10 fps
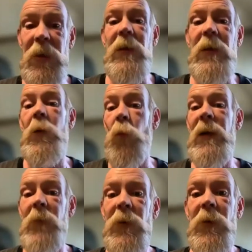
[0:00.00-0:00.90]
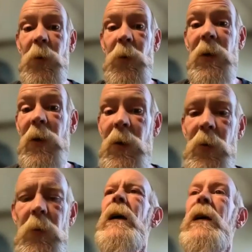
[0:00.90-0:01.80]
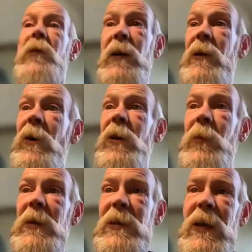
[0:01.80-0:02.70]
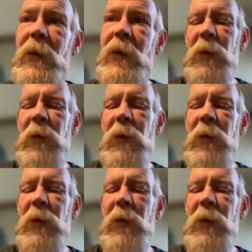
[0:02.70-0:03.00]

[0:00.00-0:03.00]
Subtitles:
their whatever they're doing new. If the economy's down,